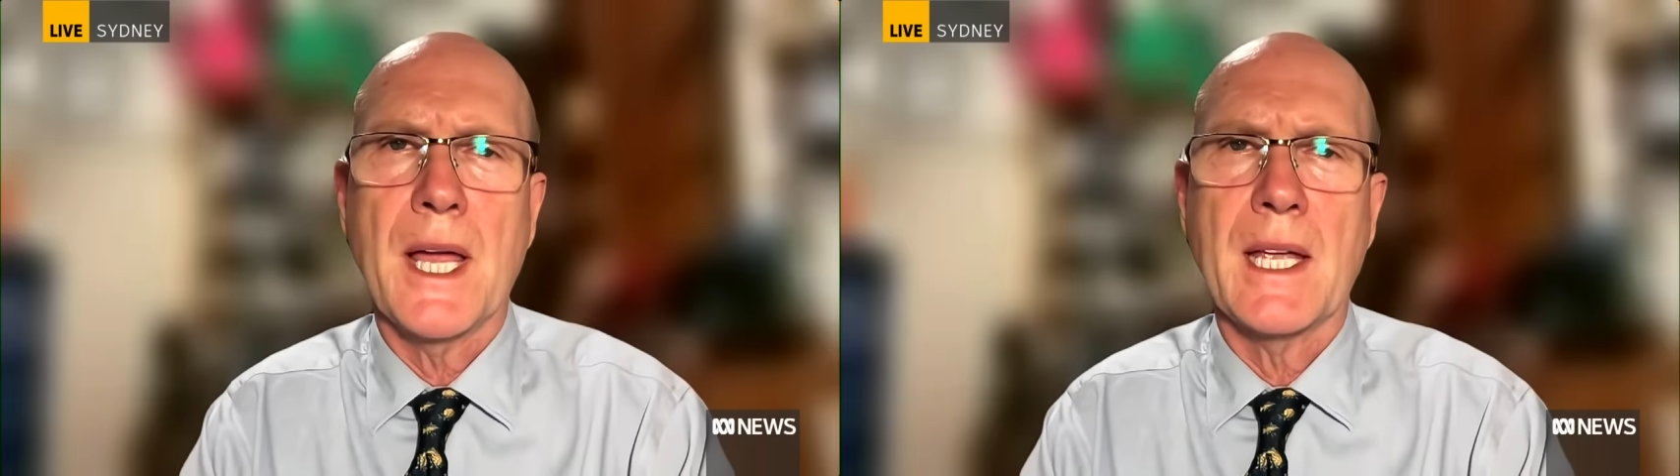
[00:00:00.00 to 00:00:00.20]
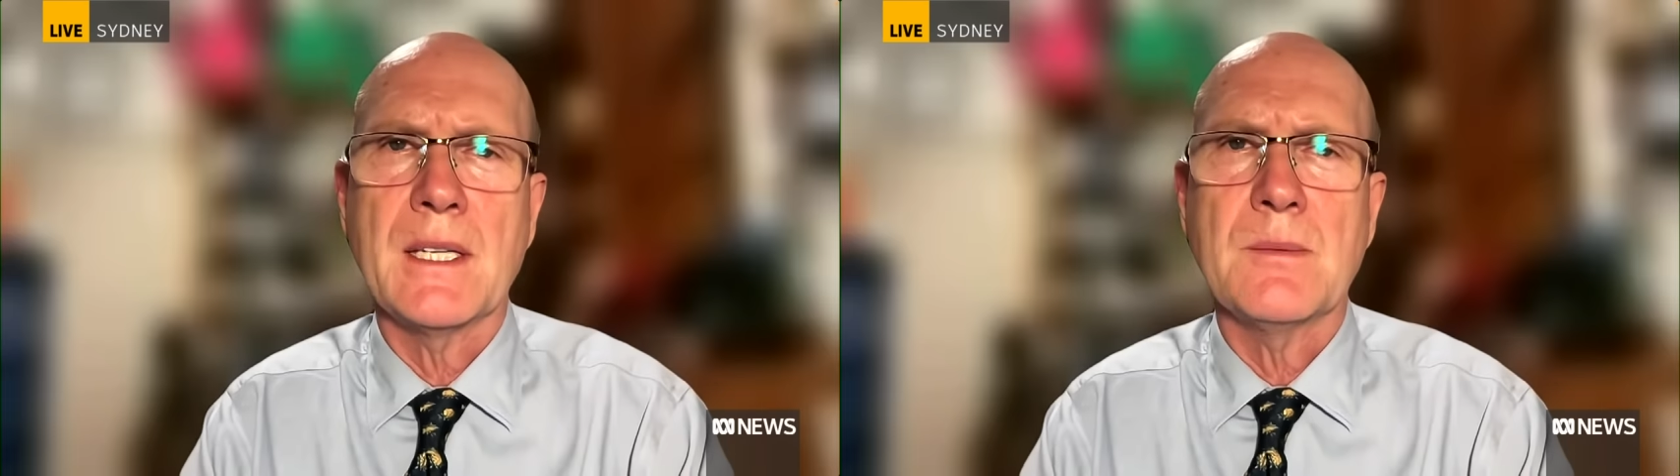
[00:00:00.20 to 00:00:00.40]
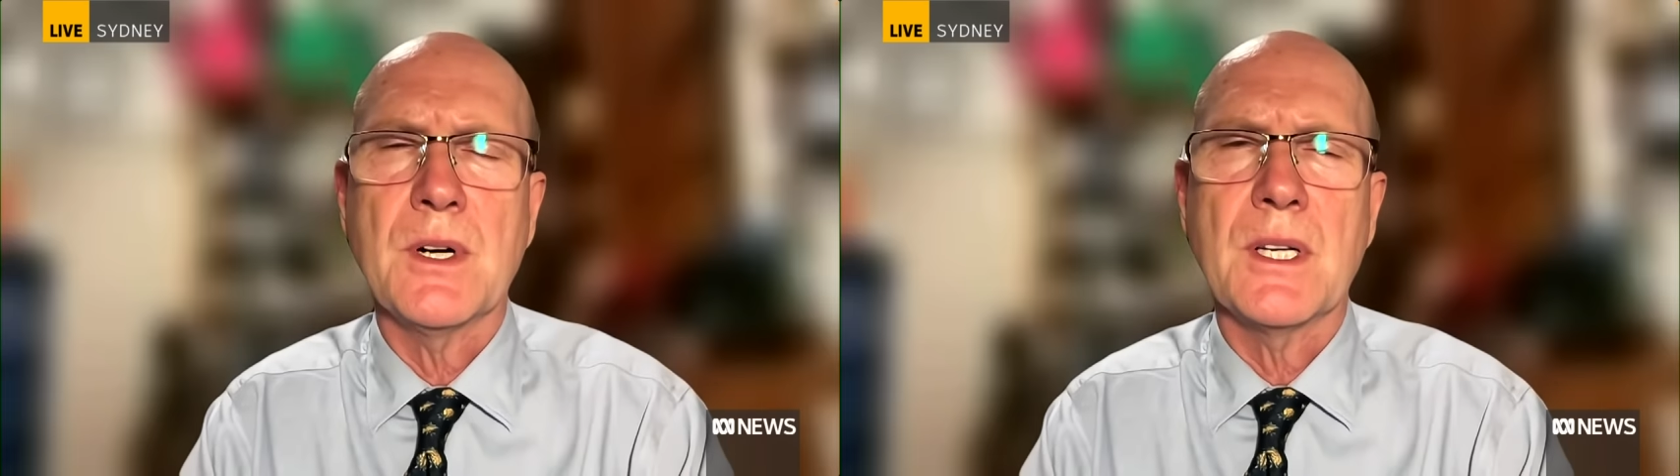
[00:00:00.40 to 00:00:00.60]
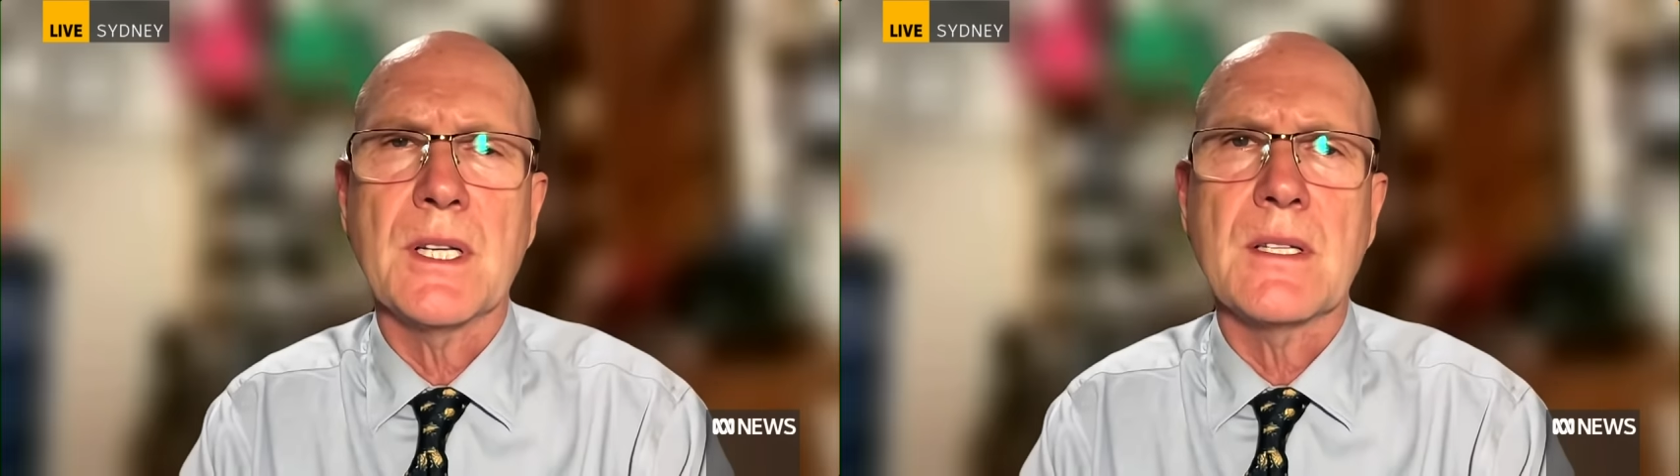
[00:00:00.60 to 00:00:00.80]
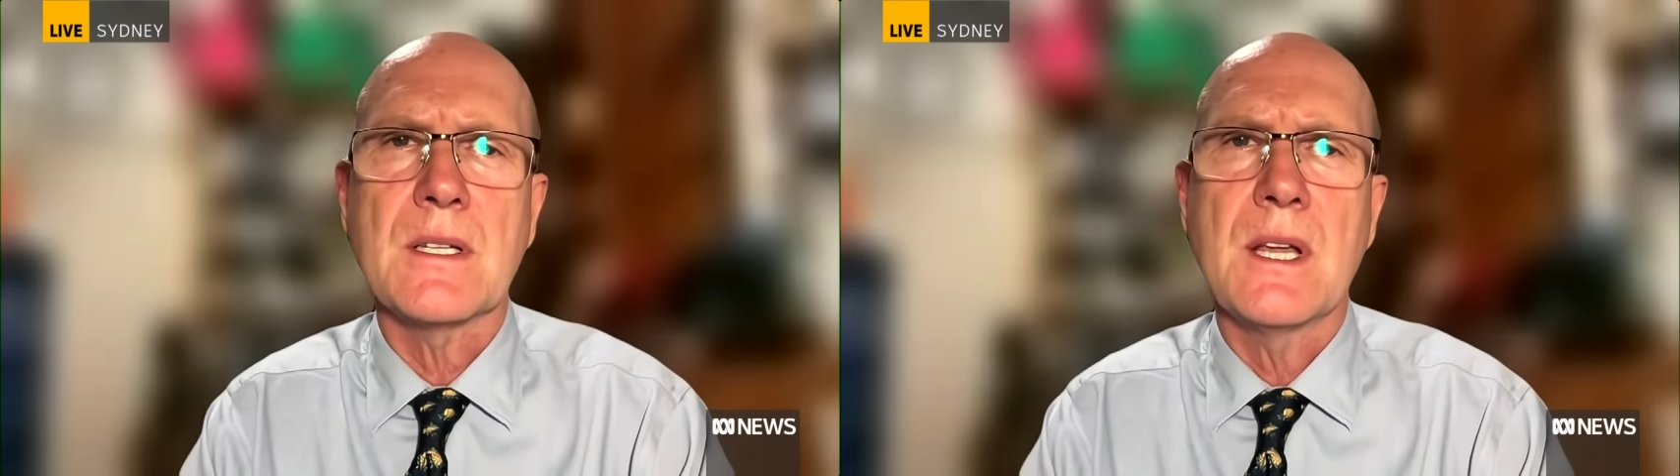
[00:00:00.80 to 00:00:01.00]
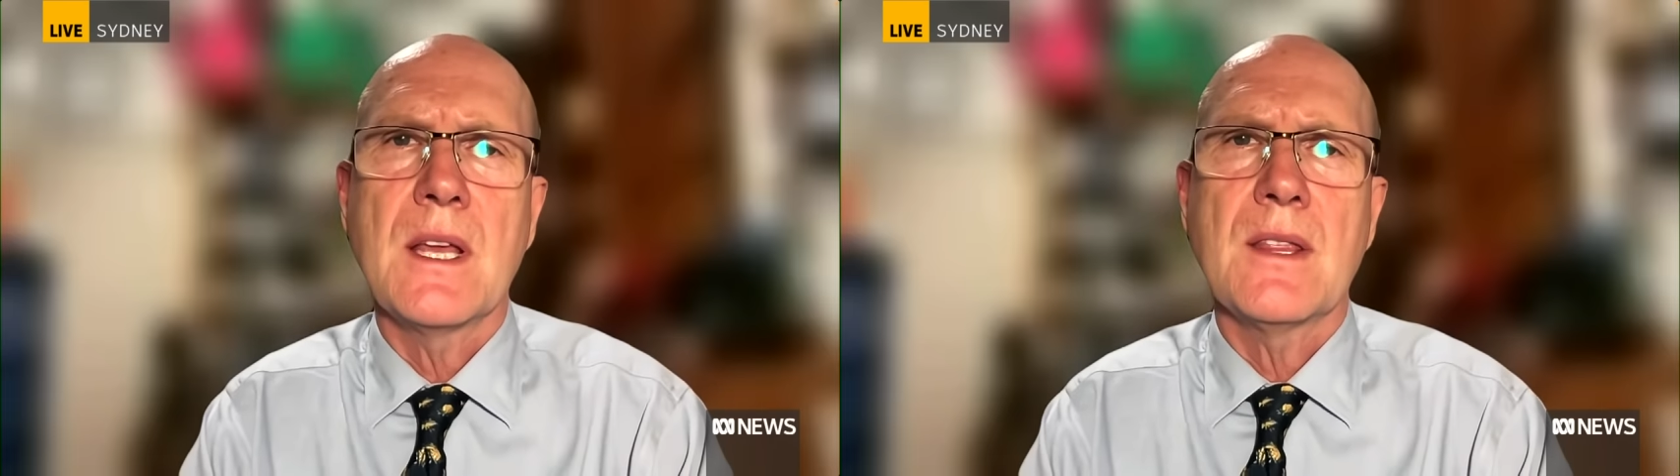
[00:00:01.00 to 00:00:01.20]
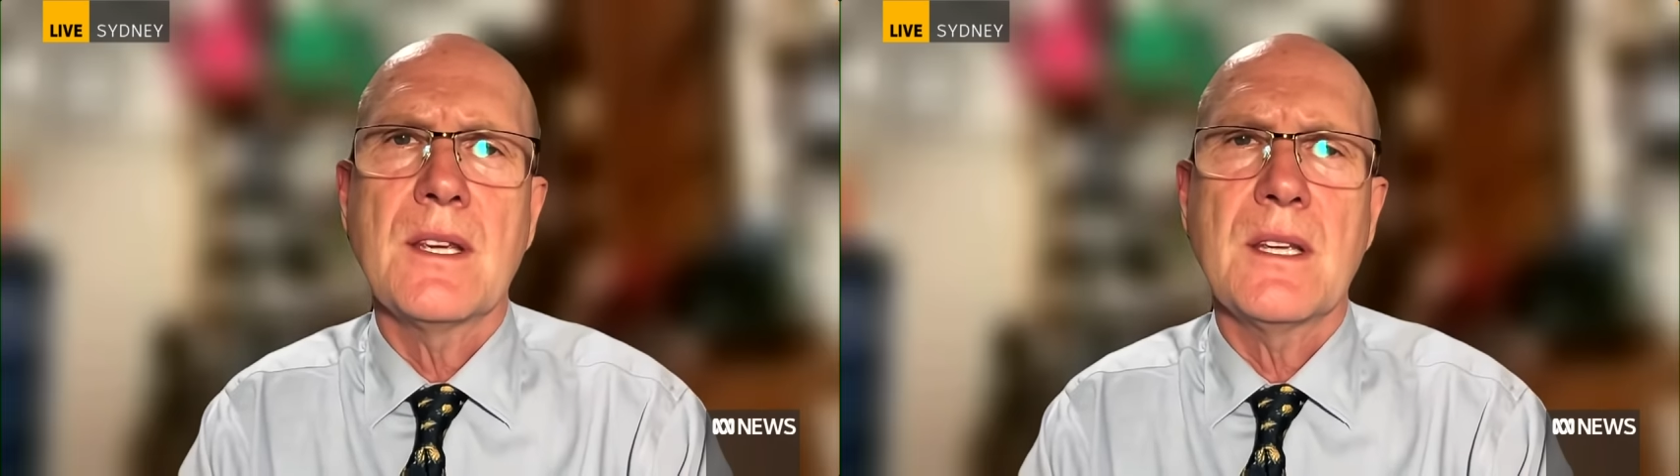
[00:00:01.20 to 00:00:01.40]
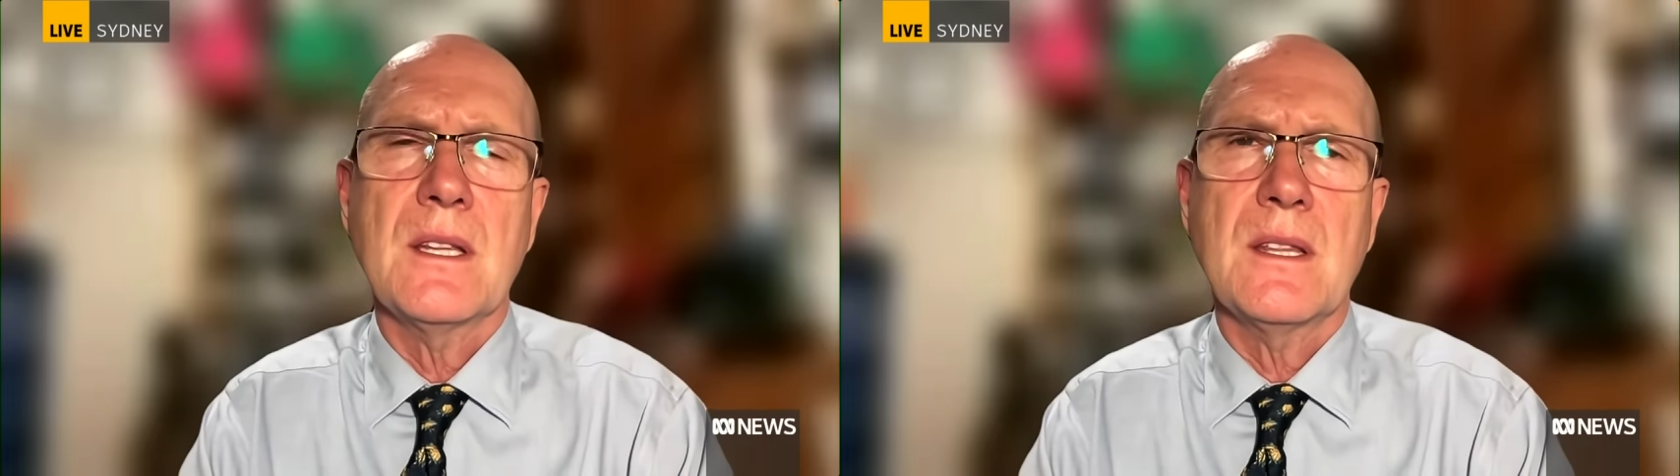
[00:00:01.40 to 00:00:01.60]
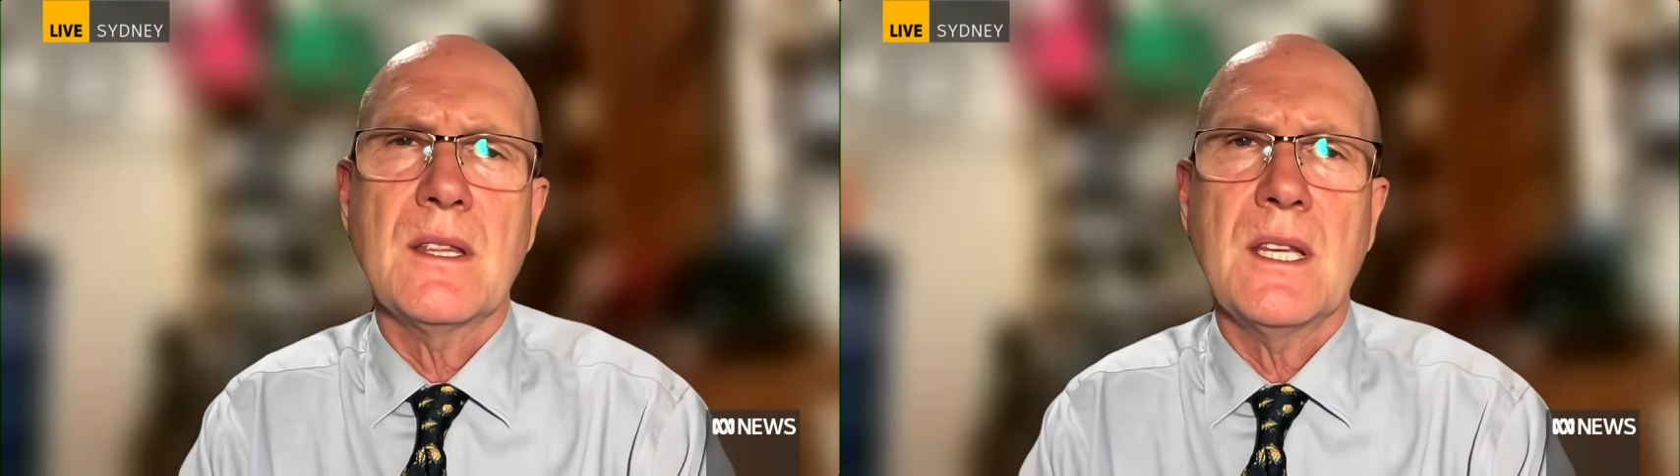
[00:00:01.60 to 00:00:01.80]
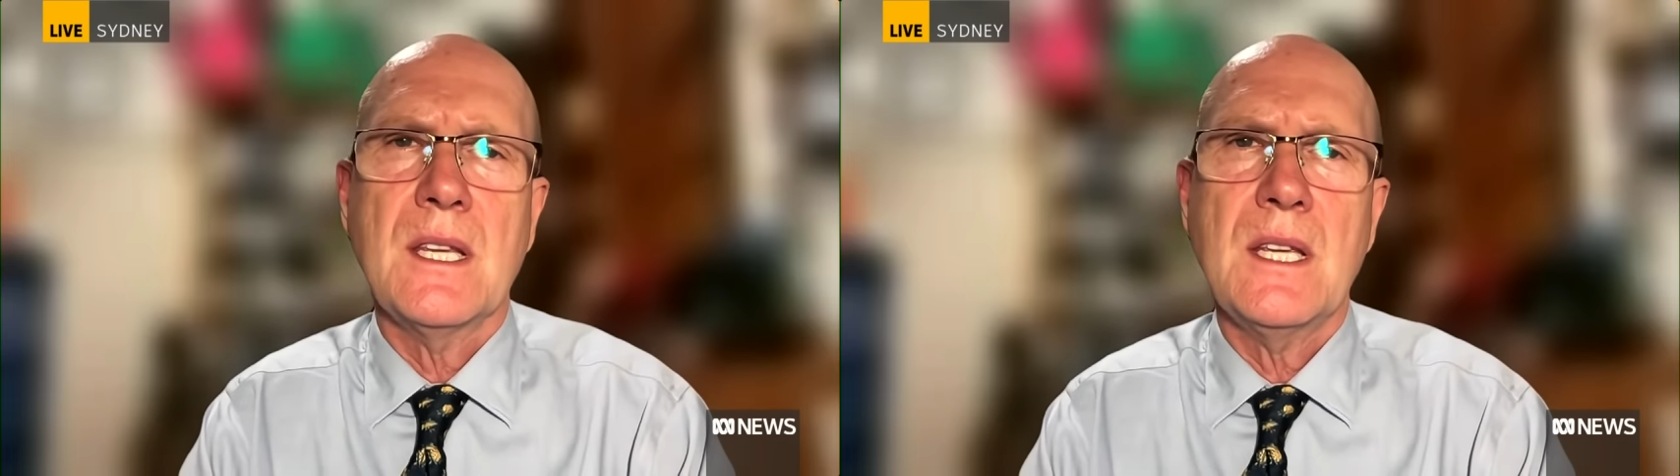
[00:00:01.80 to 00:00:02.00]
antibiotics. The
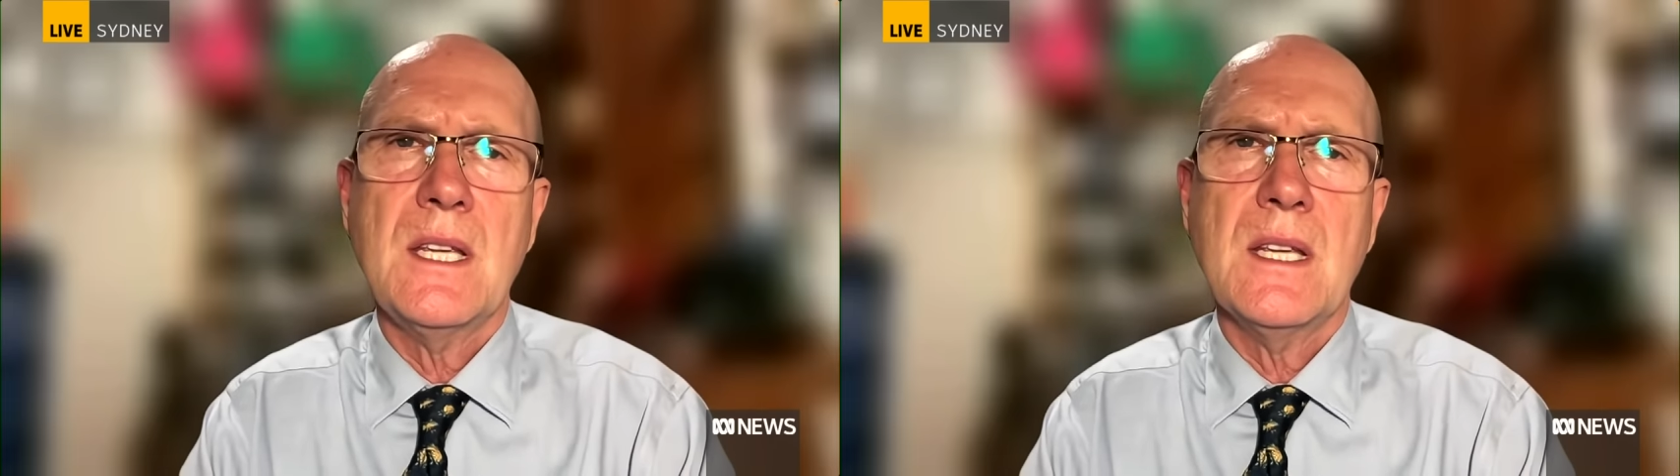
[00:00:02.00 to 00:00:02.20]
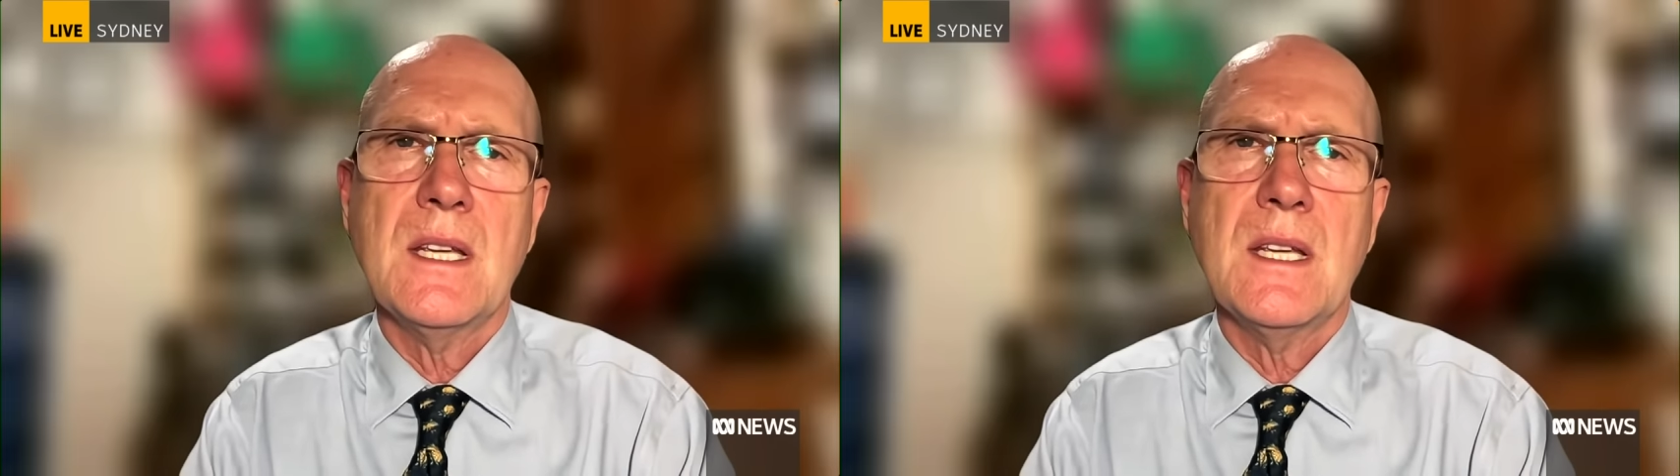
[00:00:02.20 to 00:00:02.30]
the